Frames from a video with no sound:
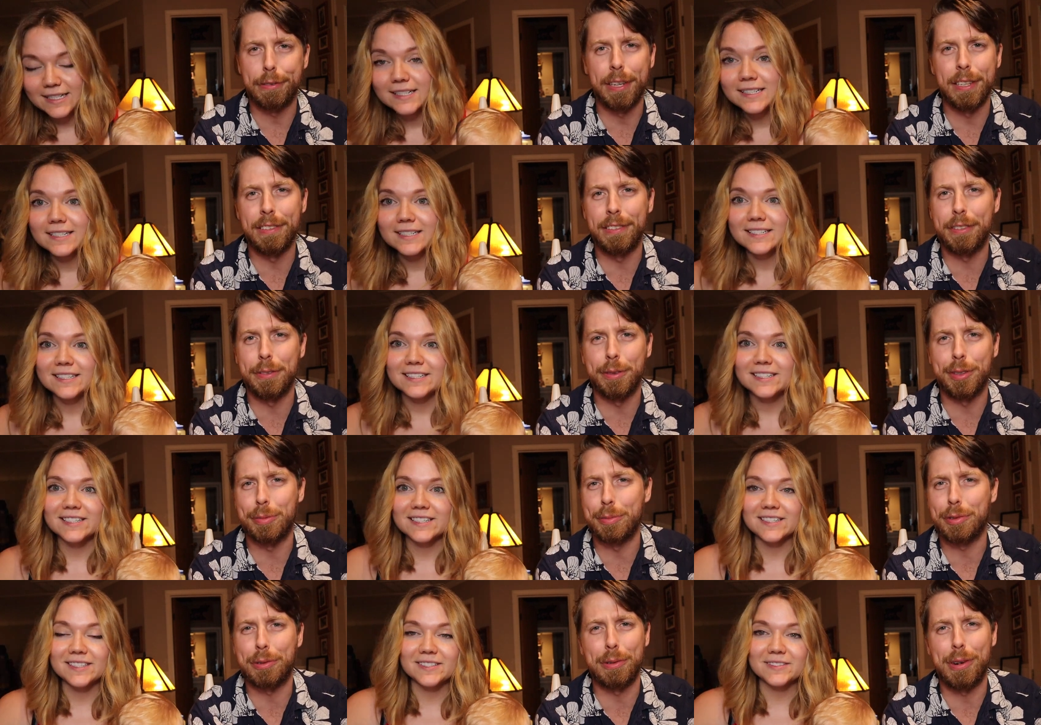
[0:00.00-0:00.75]
Speaker 1: friends to
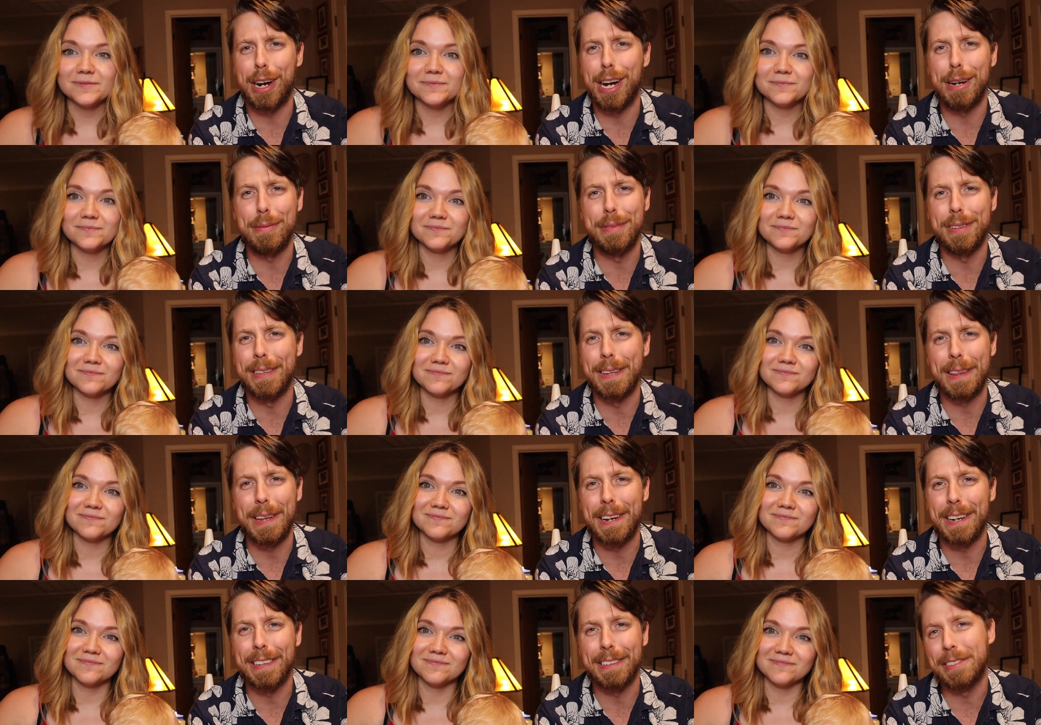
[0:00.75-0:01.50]
subscribe and
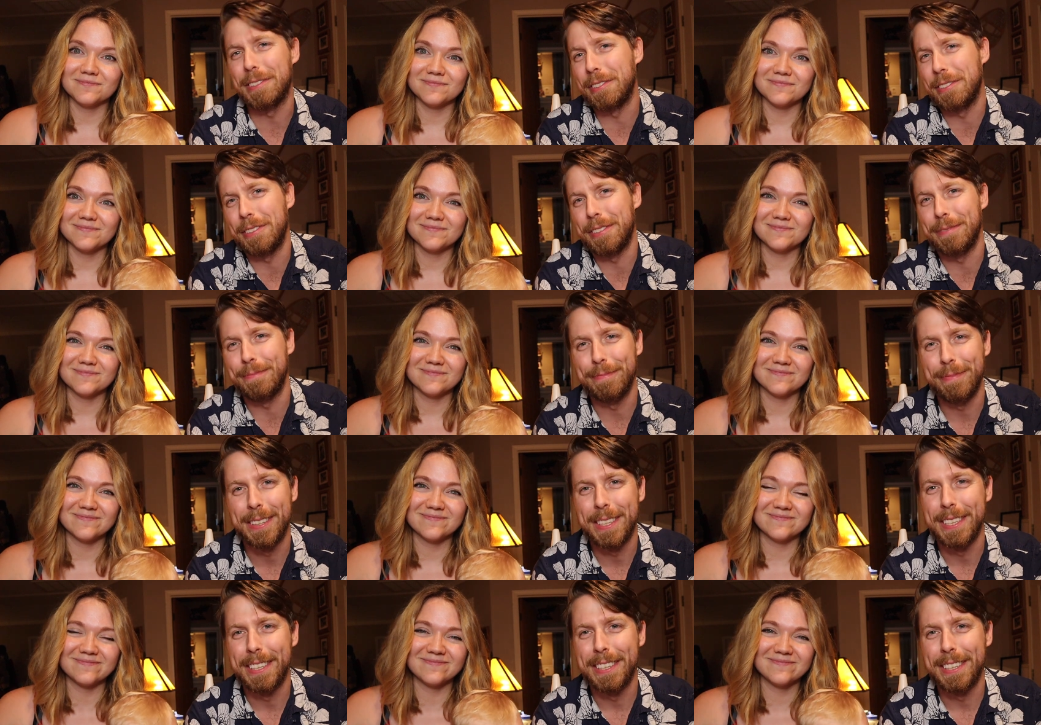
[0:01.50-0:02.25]
things
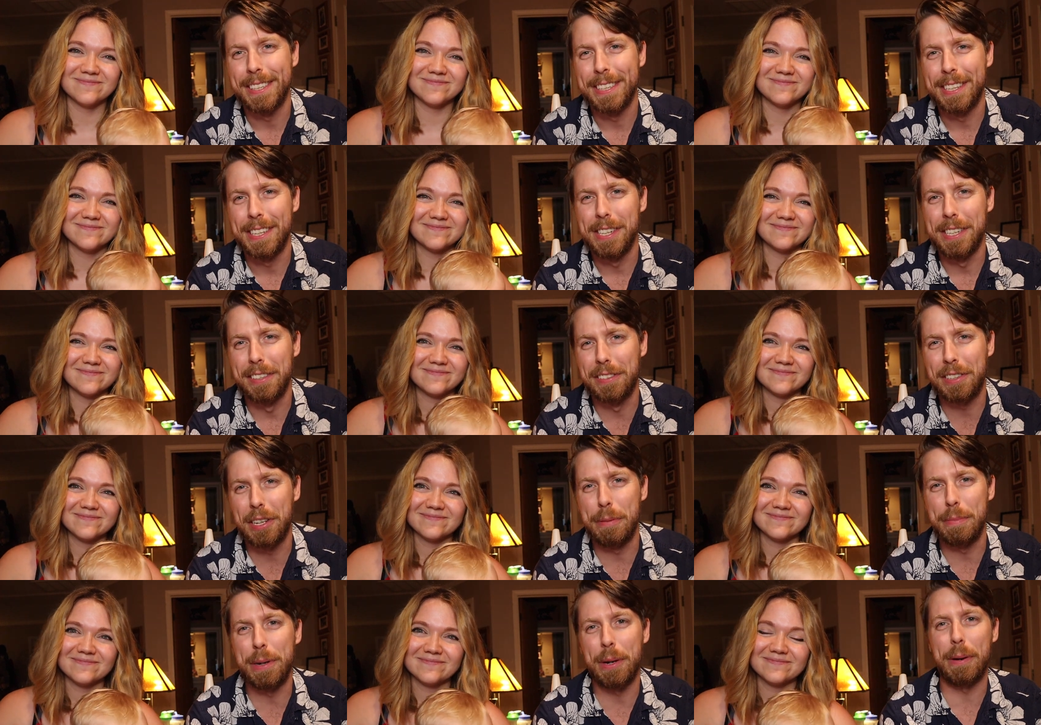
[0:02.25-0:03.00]
it's
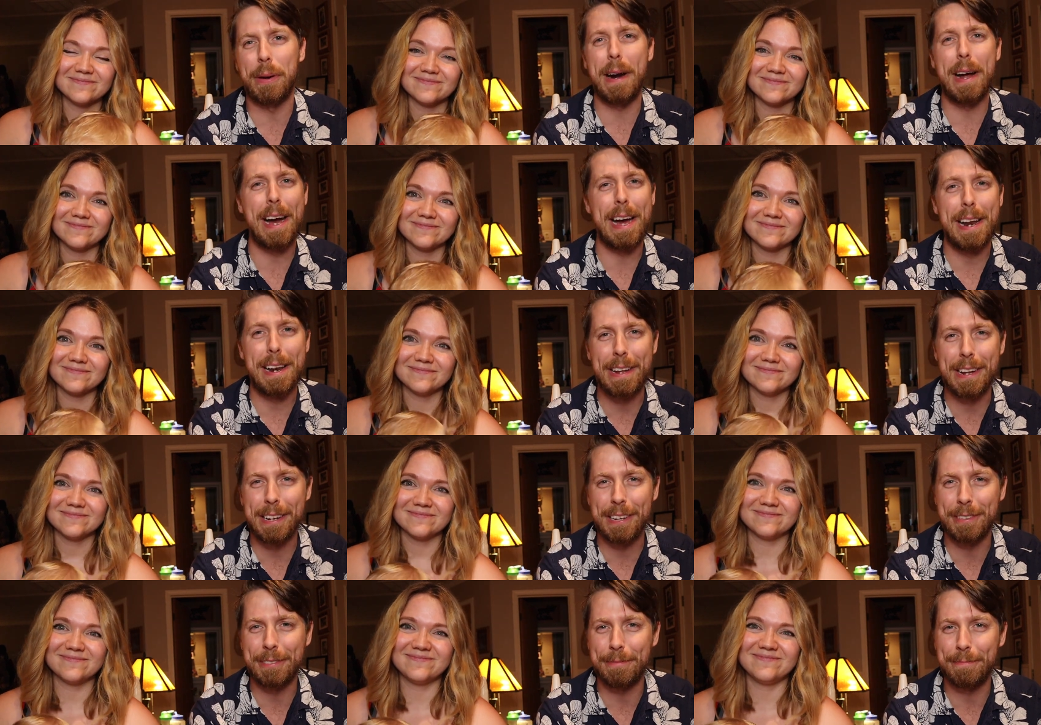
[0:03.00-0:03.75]
going to be a
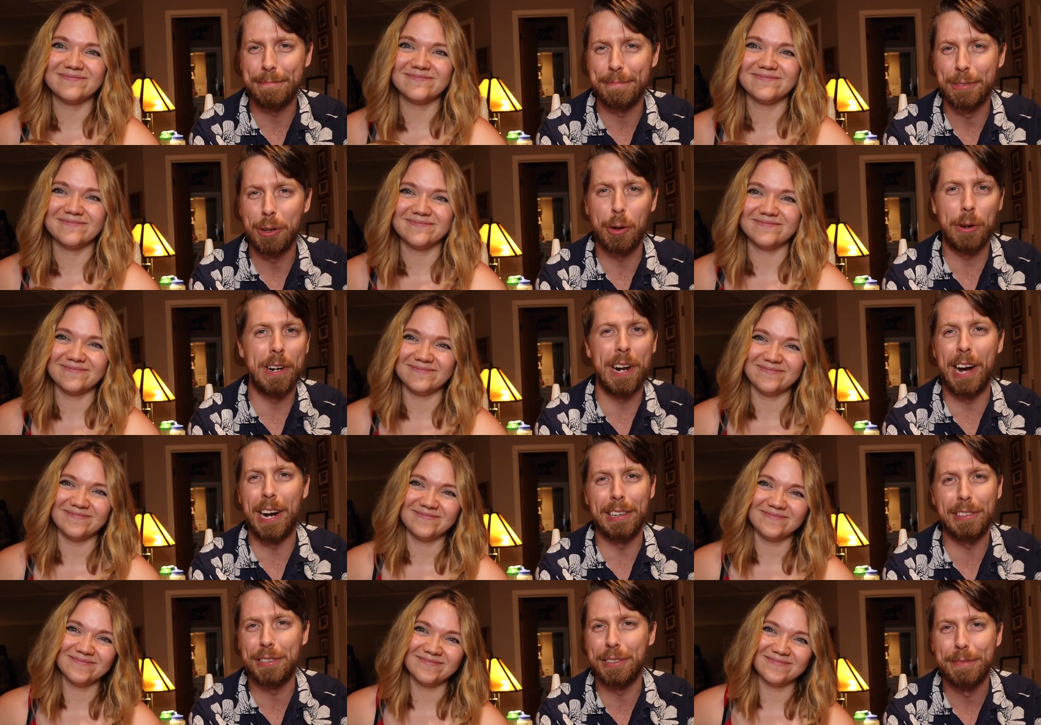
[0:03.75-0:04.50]
ride. Or
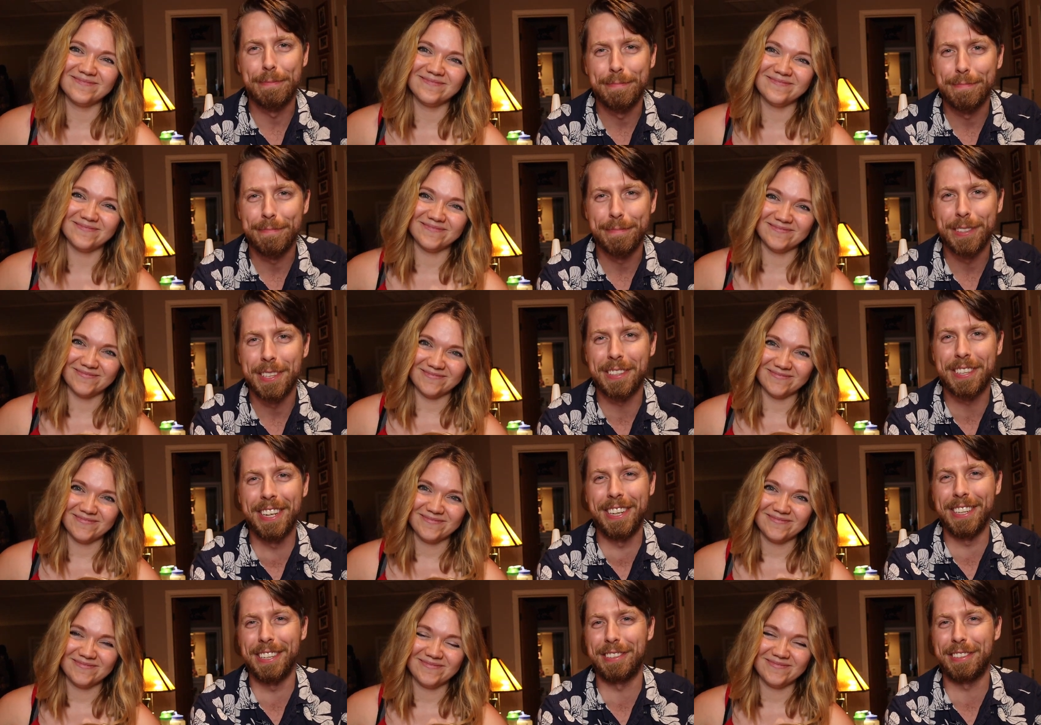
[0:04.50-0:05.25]
not.
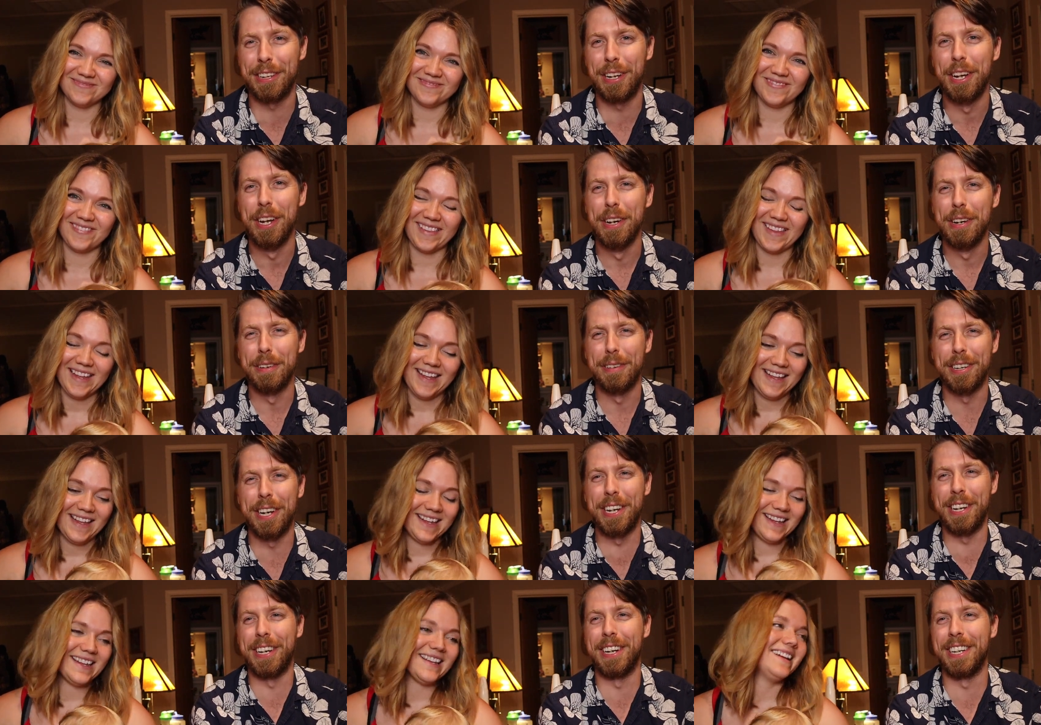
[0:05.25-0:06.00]

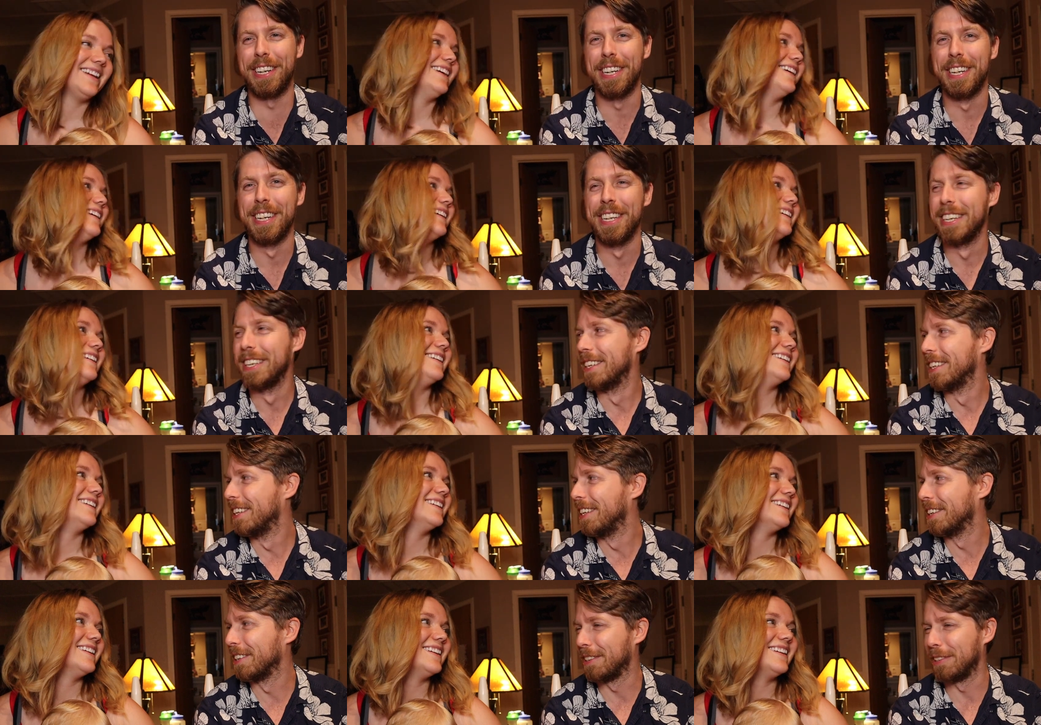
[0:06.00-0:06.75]

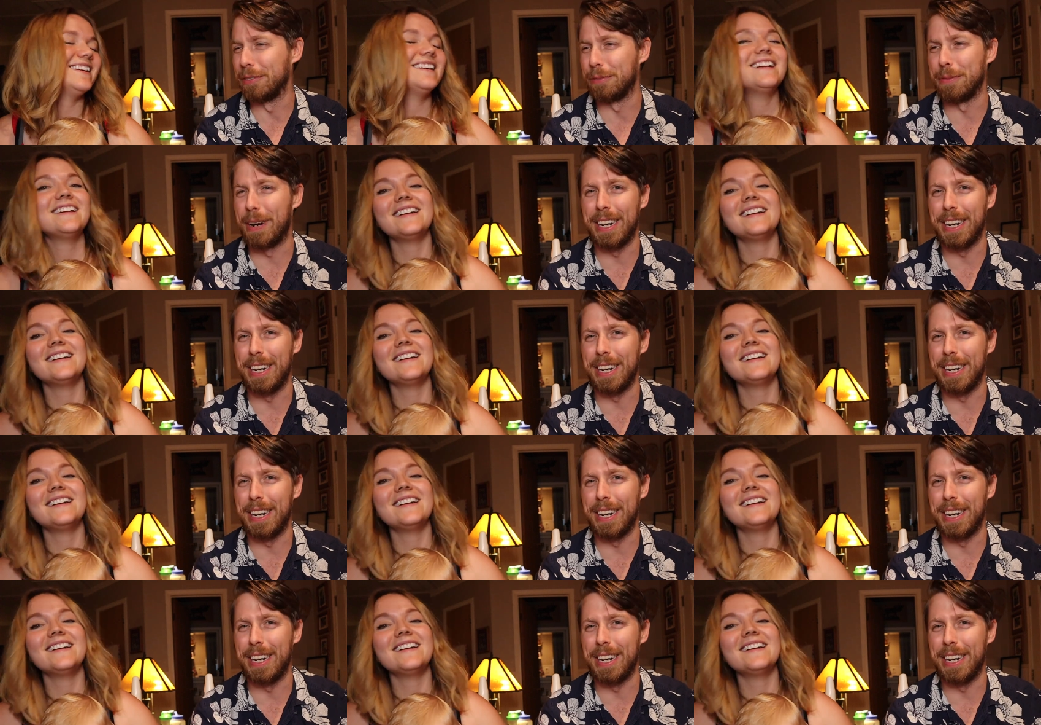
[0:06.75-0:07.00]
Because